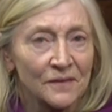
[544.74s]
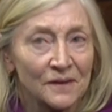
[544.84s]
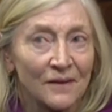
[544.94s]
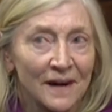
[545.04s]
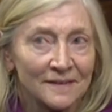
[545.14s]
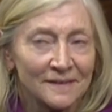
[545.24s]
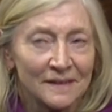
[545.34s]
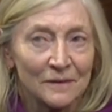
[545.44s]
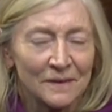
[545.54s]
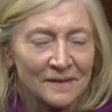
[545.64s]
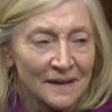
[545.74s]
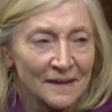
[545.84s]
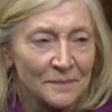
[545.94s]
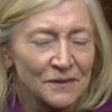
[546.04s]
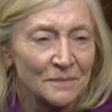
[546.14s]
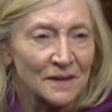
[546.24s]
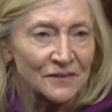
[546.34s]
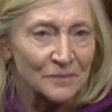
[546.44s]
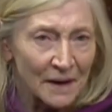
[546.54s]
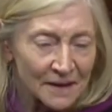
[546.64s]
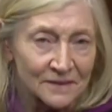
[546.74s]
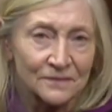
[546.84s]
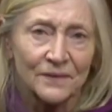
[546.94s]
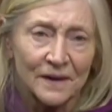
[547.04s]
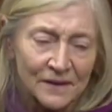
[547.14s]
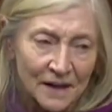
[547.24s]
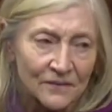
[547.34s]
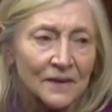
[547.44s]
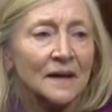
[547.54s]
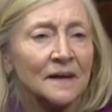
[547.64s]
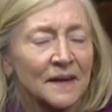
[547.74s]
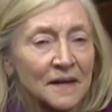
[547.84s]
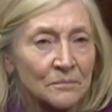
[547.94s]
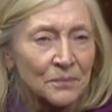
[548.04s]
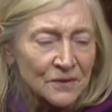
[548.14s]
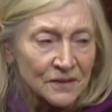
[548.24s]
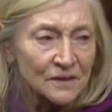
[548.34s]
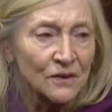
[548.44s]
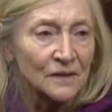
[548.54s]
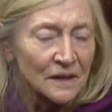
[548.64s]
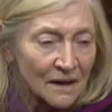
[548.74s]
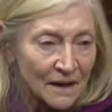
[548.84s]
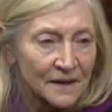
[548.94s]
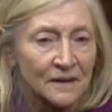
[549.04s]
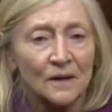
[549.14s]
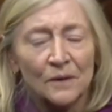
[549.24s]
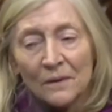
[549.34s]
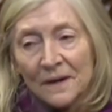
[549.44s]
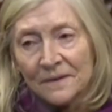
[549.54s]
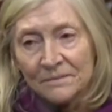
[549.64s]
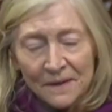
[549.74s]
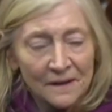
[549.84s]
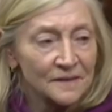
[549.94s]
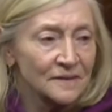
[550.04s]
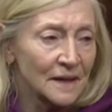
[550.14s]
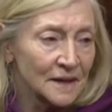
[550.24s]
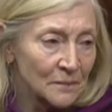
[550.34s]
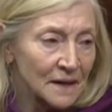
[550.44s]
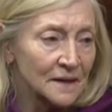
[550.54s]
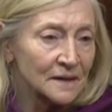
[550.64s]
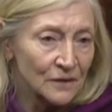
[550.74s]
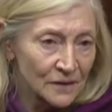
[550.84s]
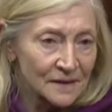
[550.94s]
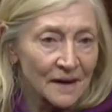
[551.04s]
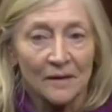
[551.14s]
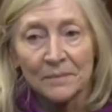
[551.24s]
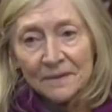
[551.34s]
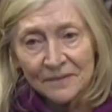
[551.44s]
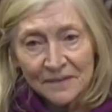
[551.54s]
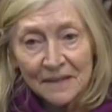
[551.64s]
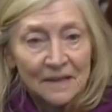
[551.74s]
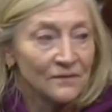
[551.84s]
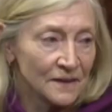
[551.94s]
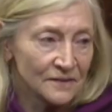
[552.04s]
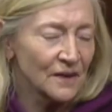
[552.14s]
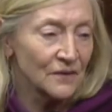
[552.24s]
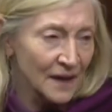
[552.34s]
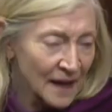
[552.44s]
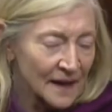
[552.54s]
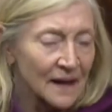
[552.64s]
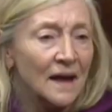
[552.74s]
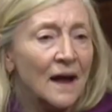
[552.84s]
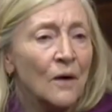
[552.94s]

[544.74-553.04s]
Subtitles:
on the grounds that it would take up too much space. Fair enough. They can put it online where nerds like me can look it up and see if it's okay.